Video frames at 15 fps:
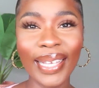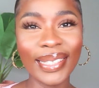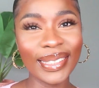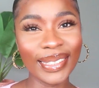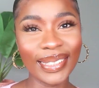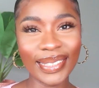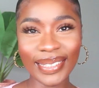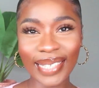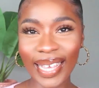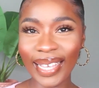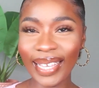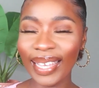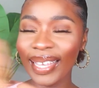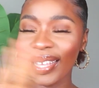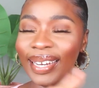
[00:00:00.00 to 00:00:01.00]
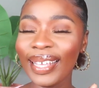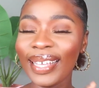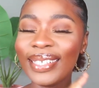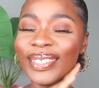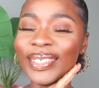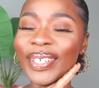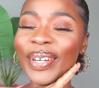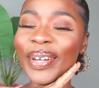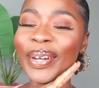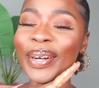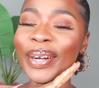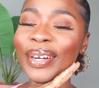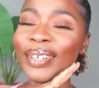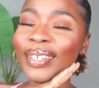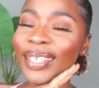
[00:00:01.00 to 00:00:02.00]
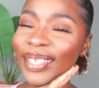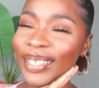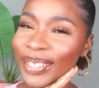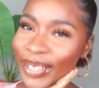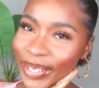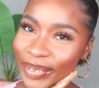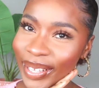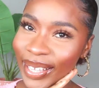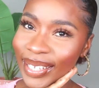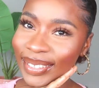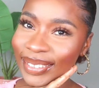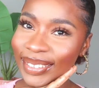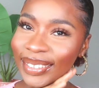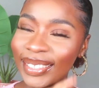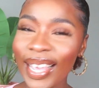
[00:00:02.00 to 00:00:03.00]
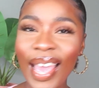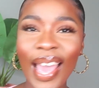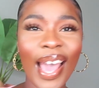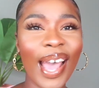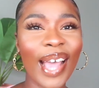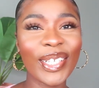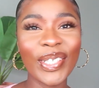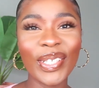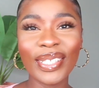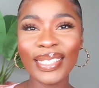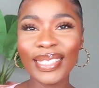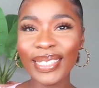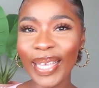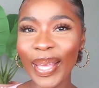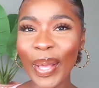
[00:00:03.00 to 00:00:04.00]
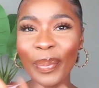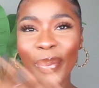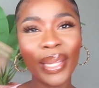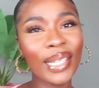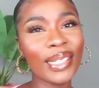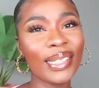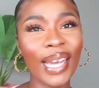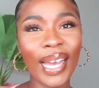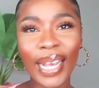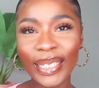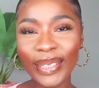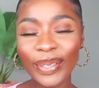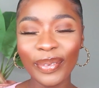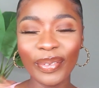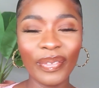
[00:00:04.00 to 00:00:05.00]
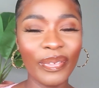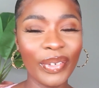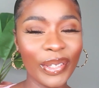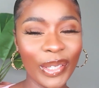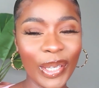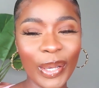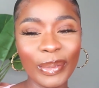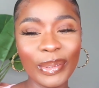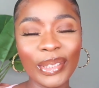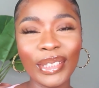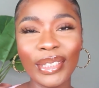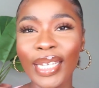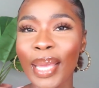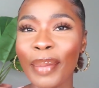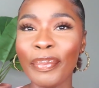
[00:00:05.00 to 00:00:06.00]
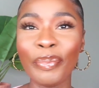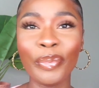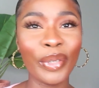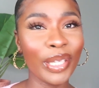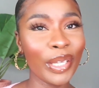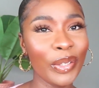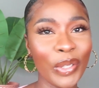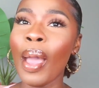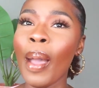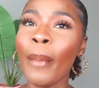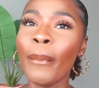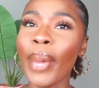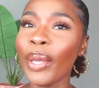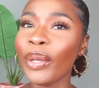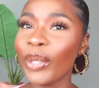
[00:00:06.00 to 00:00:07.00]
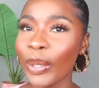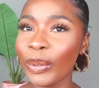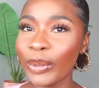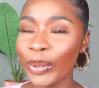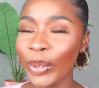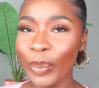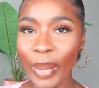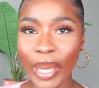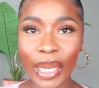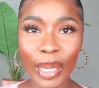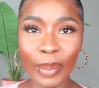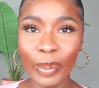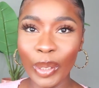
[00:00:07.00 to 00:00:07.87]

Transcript: and to say it is your girl Eunice. As you can tell by the title of the video, today I'm bringing you my go-to makeup